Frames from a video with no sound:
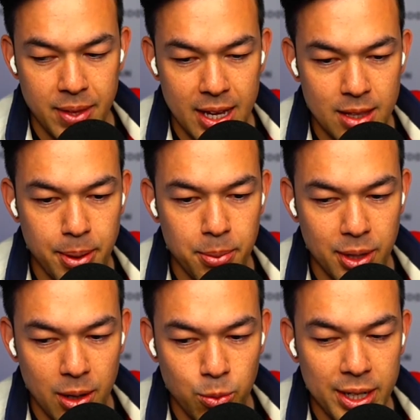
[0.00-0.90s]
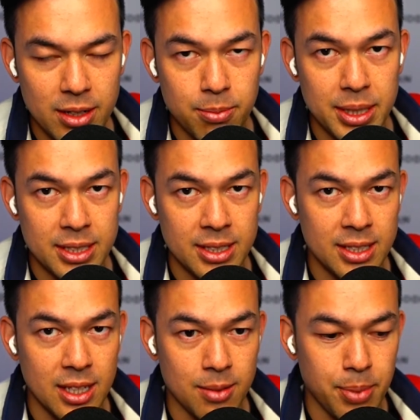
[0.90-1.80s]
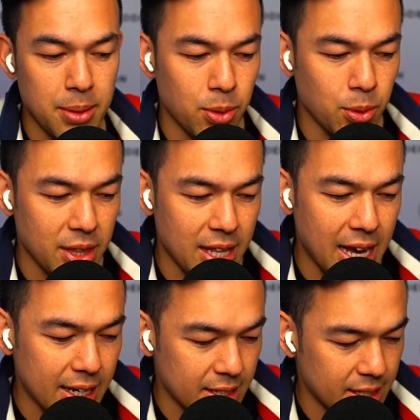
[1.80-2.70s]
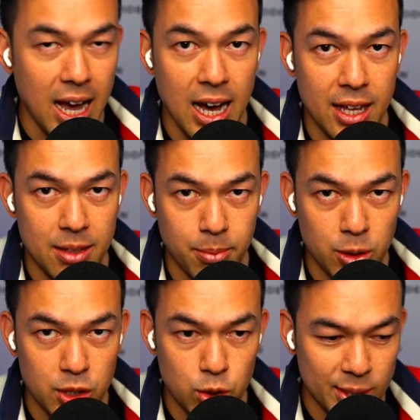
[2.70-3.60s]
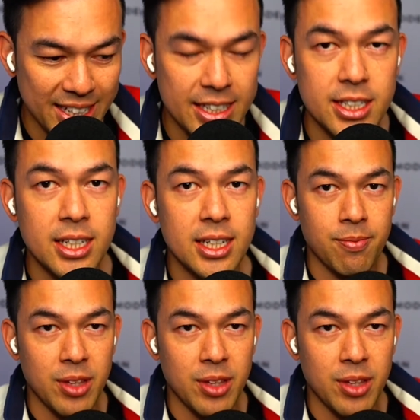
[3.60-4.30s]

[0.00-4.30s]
and the people that win in business are the people that are the most strategic.